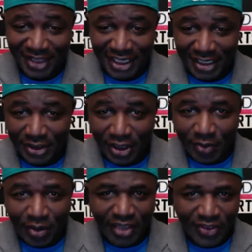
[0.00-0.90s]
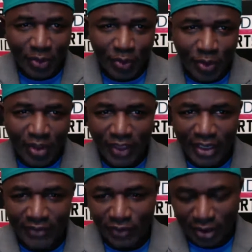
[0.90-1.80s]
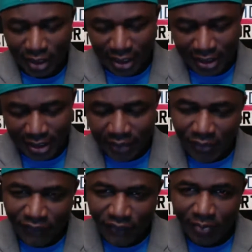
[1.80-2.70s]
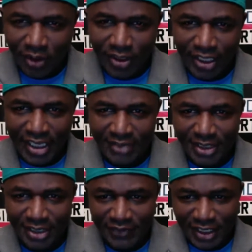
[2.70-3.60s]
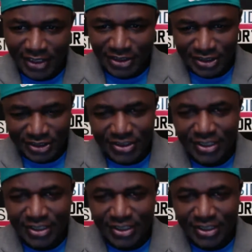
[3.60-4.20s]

And well, I think one thing for football games, if they just